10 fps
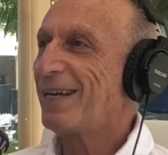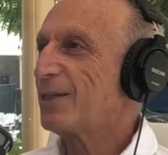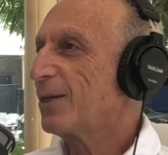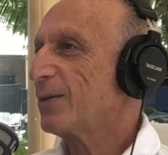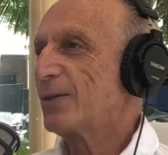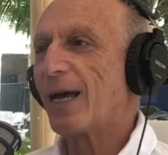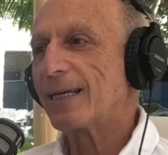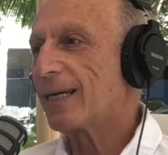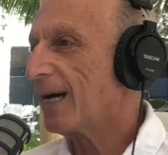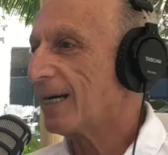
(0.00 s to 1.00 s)
chose
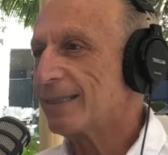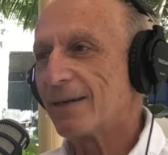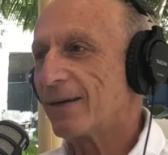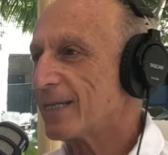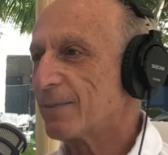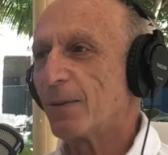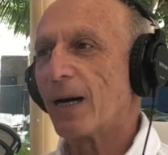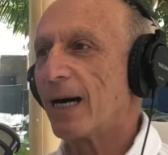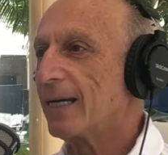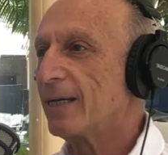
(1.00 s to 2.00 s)
Nikon. Don't ask me
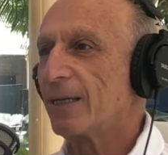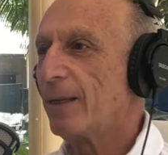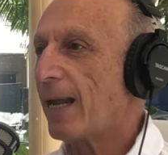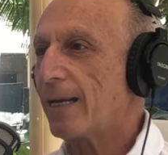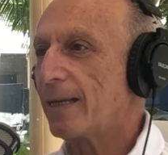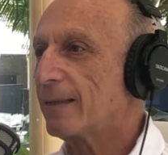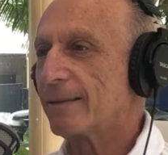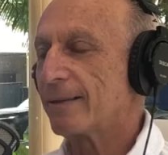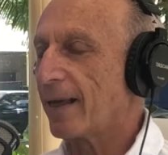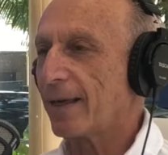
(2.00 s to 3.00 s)
why. It could have been anything,
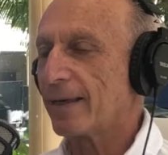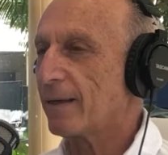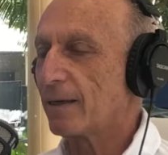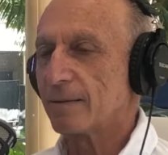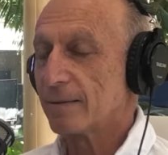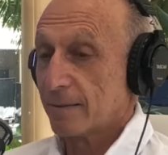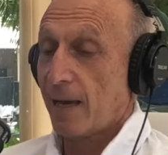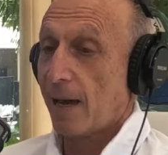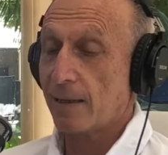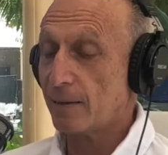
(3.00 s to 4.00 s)

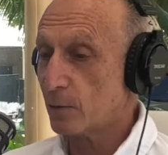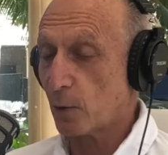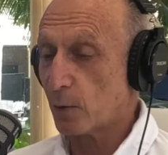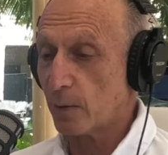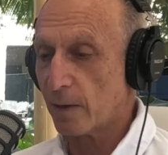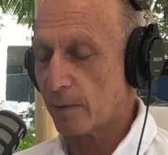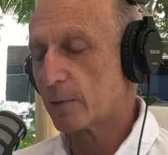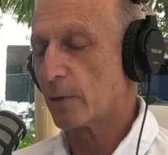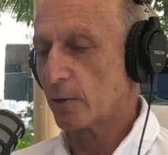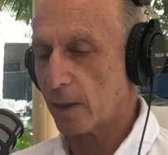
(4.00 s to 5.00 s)
Canon, Sony, whatever. I
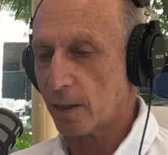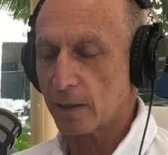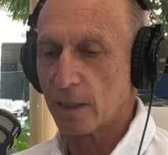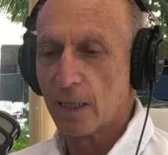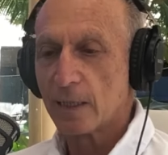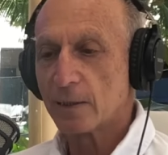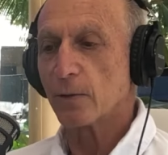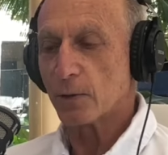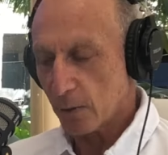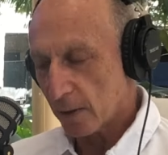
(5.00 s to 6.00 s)
chose Nikon.
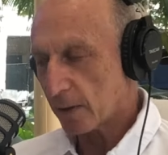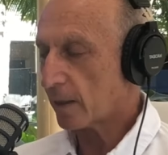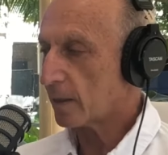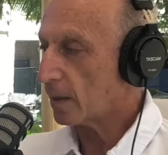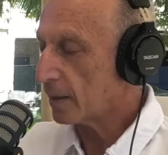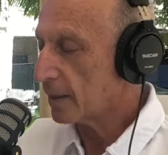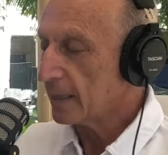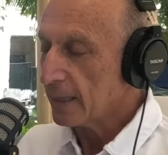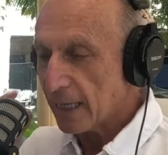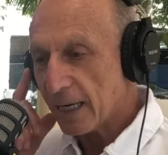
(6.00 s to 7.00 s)
Still shooting Nikon.
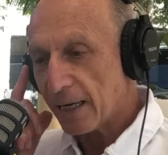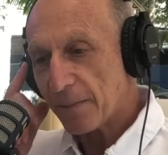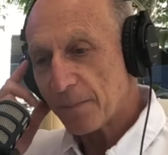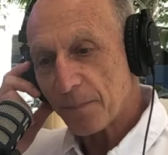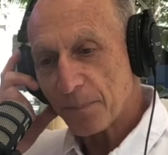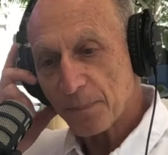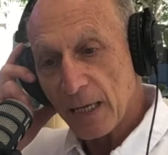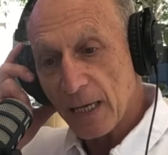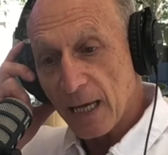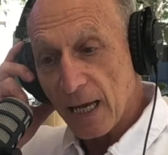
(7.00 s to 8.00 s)
Um,
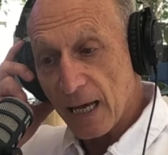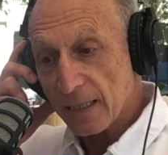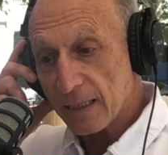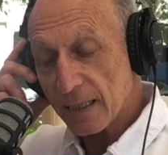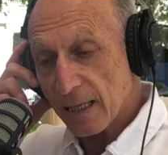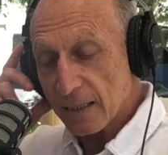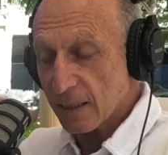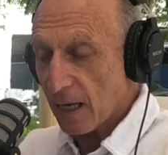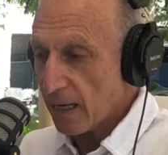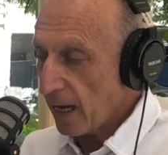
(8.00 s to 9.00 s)
and
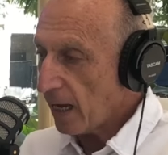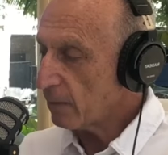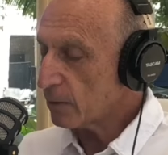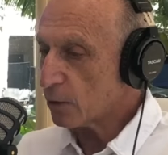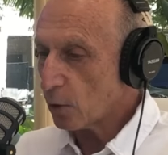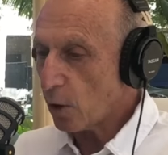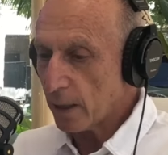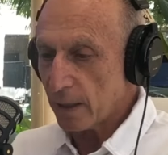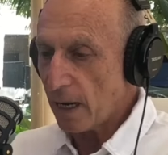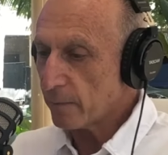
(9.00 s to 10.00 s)
that's kind of how it
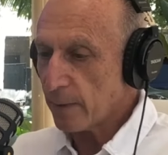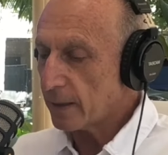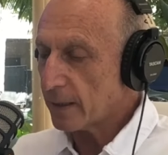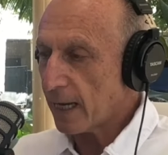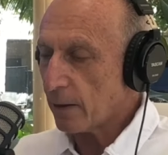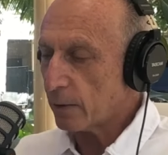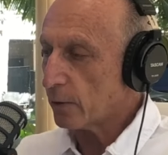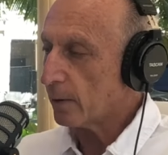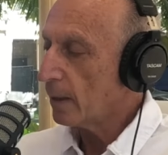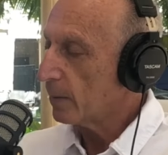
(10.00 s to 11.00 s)
started. Never made the
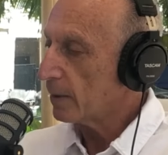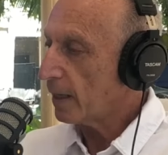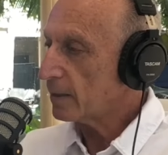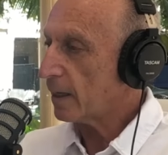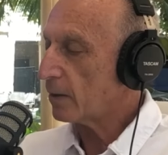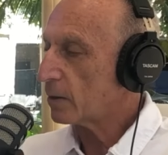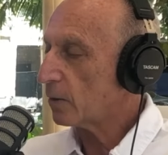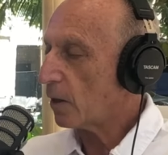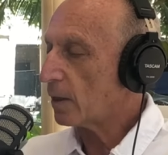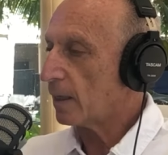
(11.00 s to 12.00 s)
calendar, but that's how it
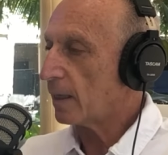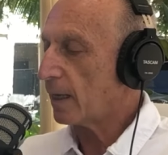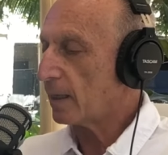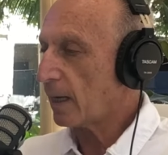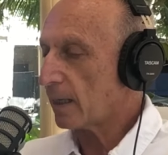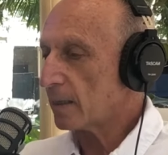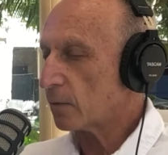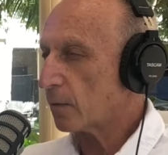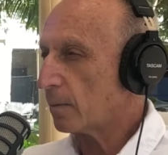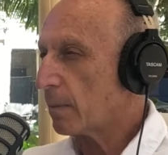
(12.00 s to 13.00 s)
started. And I guess
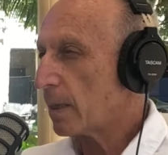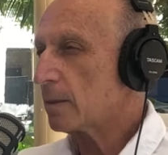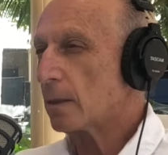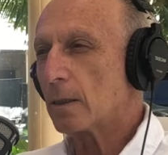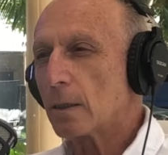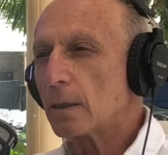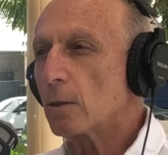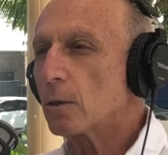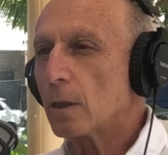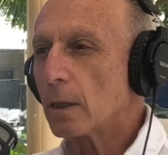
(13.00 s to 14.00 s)
from basically
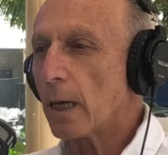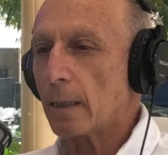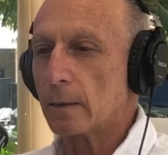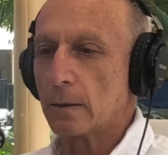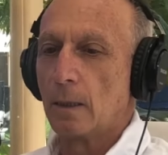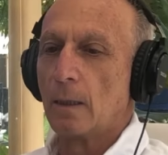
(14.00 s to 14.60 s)
looking at